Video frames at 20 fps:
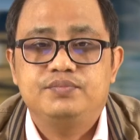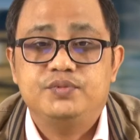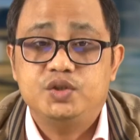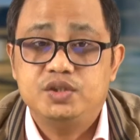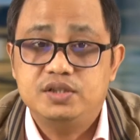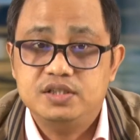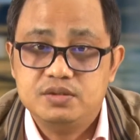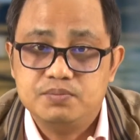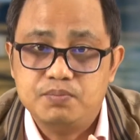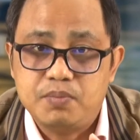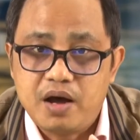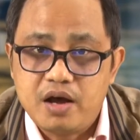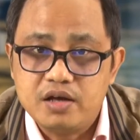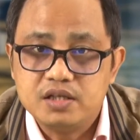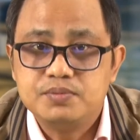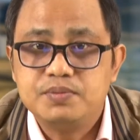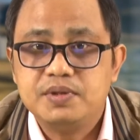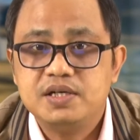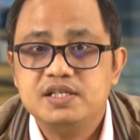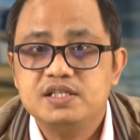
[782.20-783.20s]
These
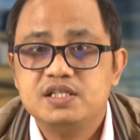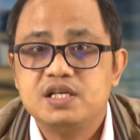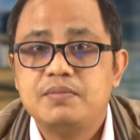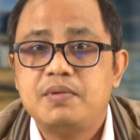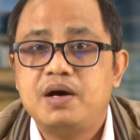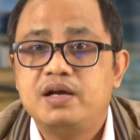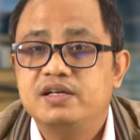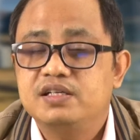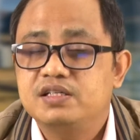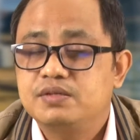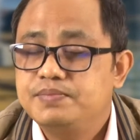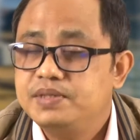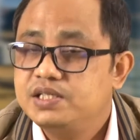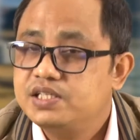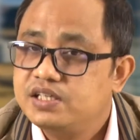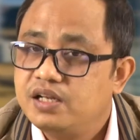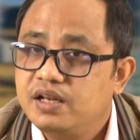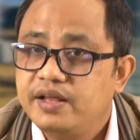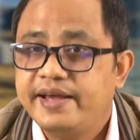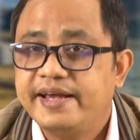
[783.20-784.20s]
biosphere reserves are a
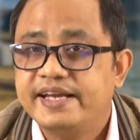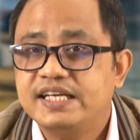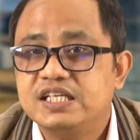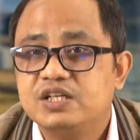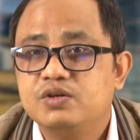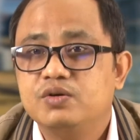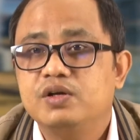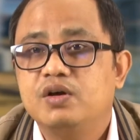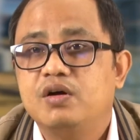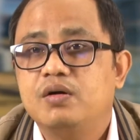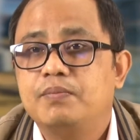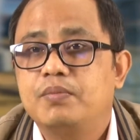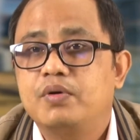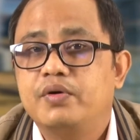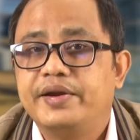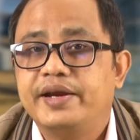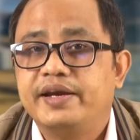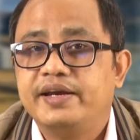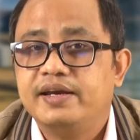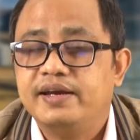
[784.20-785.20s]
special category of
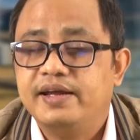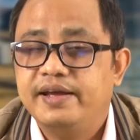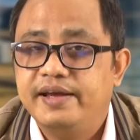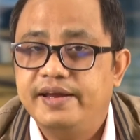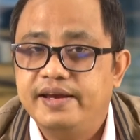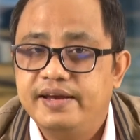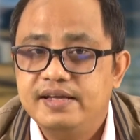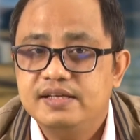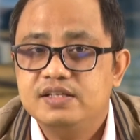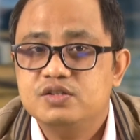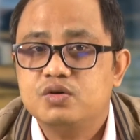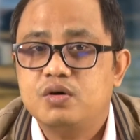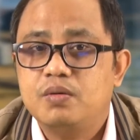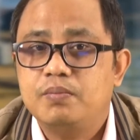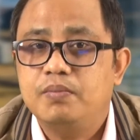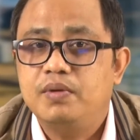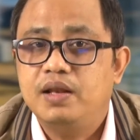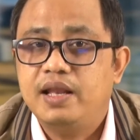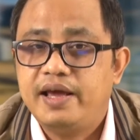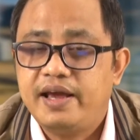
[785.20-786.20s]
protected areas
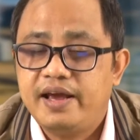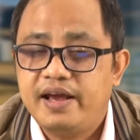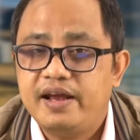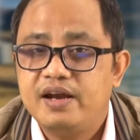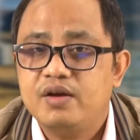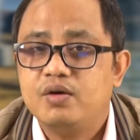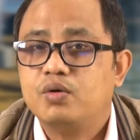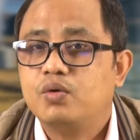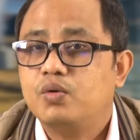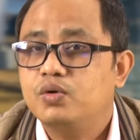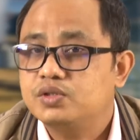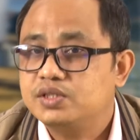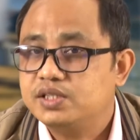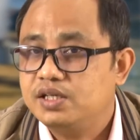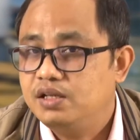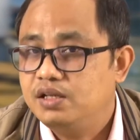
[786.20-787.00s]
of land or coastal